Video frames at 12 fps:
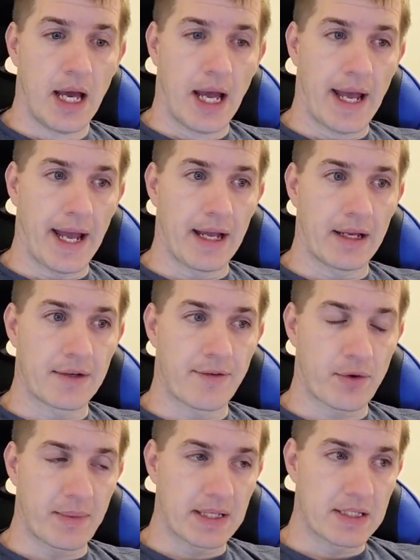And
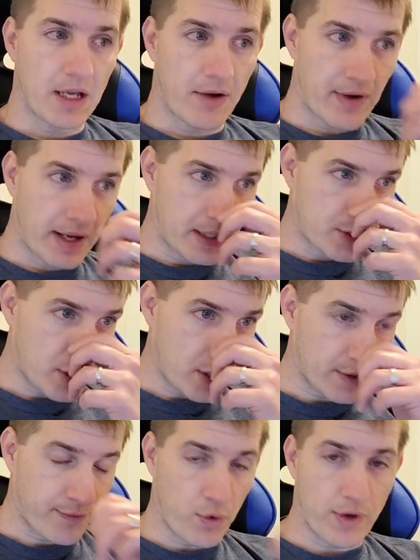for myself, I get
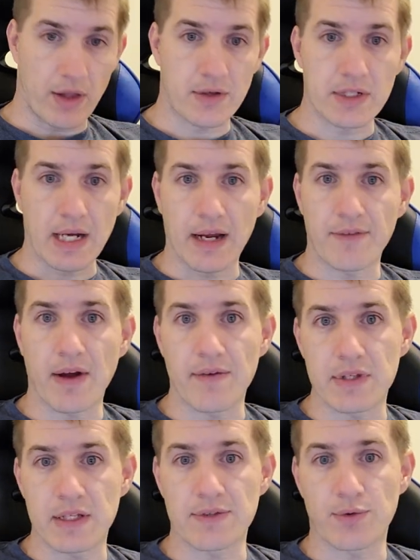charged
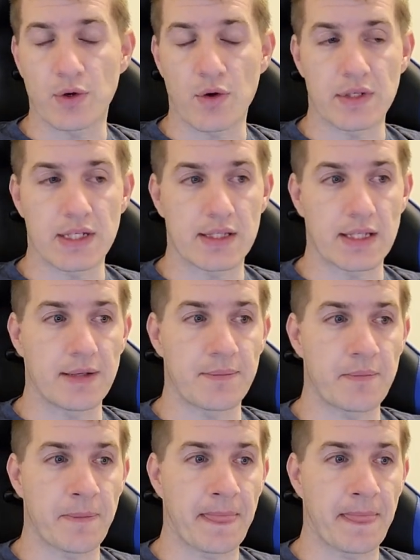$4.95 for an OTC.